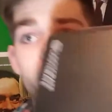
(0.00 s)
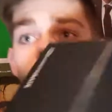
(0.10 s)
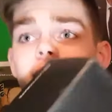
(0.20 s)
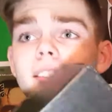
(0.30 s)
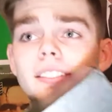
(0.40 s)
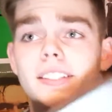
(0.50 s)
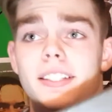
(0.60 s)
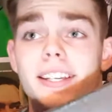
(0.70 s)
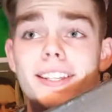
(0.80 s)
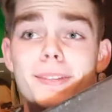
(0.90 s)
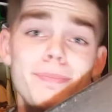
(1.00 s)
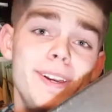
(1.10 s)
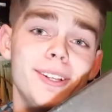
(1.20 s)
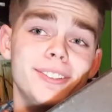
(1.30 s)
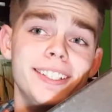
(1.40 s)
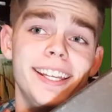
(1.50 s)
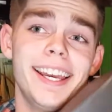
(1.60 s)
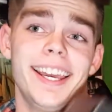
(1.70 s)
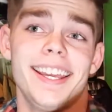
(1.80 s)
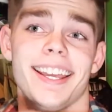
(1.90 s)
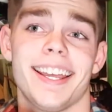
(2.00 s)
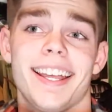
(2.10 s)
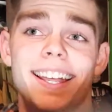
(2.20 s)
this in the mail today.